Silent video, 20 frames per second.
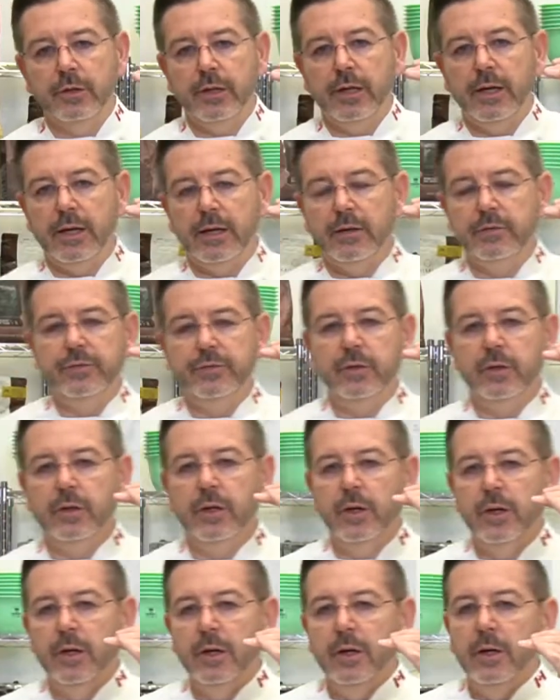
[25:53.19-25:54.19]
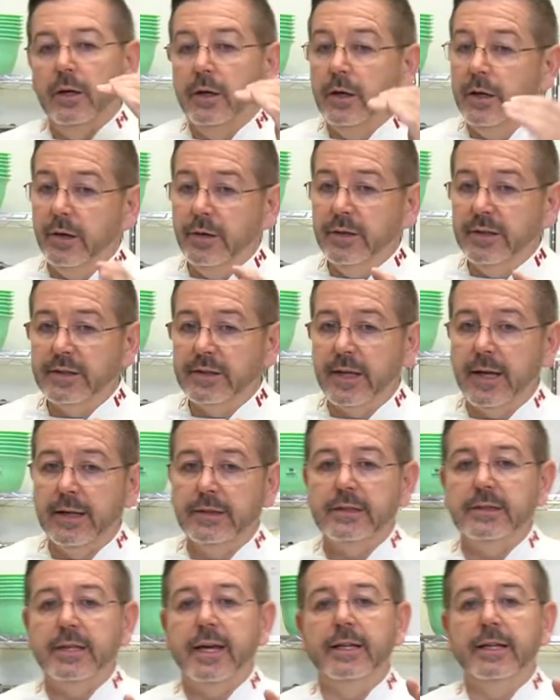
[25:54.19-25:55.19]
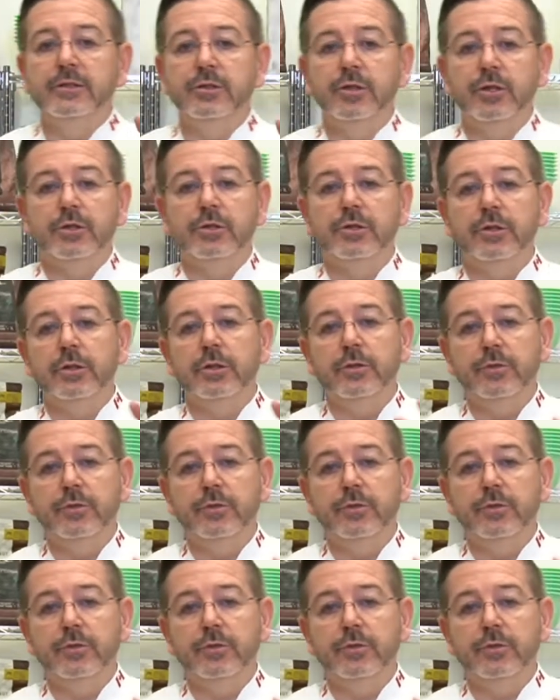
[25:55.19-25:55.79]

you have, here in this case it's hazelnuts